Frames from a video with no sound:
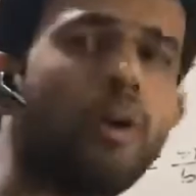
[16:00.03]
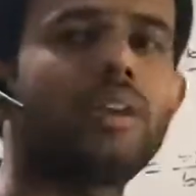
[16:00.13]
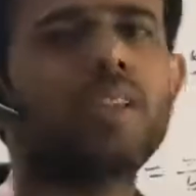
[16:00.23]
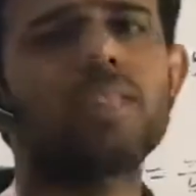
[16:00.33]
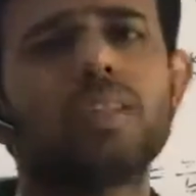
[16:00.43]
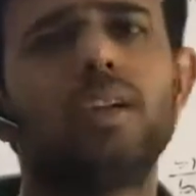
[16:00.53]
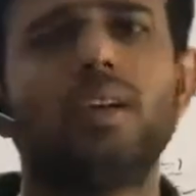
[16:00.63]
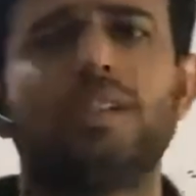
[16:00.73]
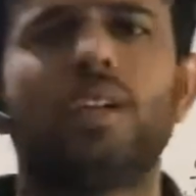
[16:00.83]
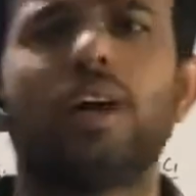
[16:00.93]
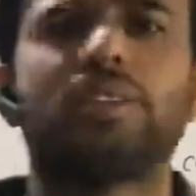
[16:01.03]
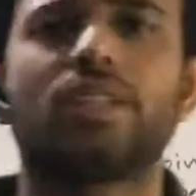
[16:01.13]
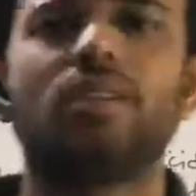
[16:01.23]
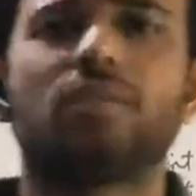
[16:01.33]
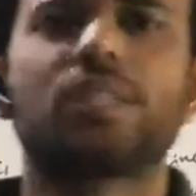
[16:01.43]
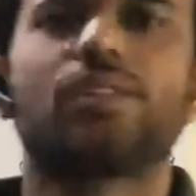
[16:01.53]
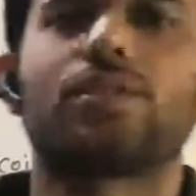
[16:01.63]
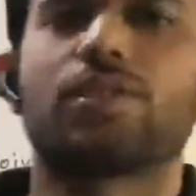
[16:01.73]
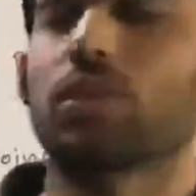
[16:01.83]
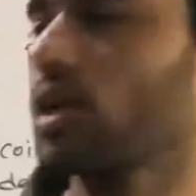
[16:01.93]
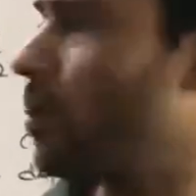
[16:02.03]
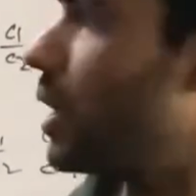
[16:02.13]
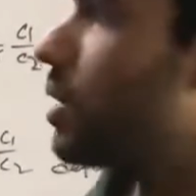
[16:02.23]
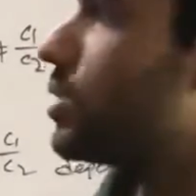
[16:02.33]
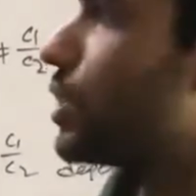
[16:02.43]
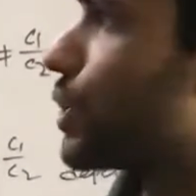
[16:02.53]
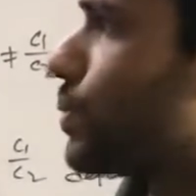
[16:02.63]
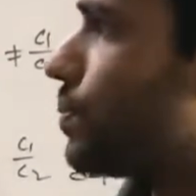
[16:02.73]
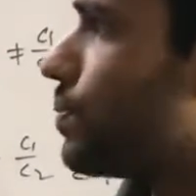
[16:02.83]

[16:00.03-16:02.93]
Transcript: point is the origin, which is 0 comma 0.